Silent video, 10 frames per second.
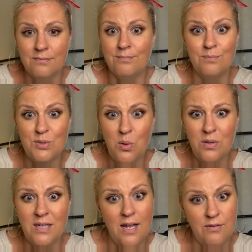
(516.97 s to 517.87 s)
I'm
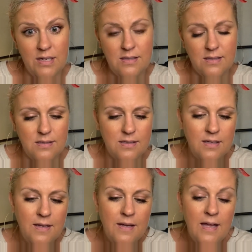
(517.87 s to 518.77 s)
totally not a racist.
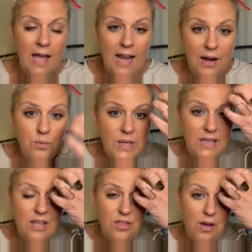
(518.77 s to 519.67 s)
And I
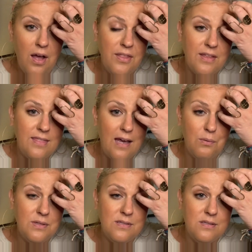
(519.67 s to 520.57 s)
really thought that
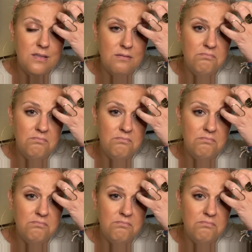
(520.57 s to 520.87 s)
was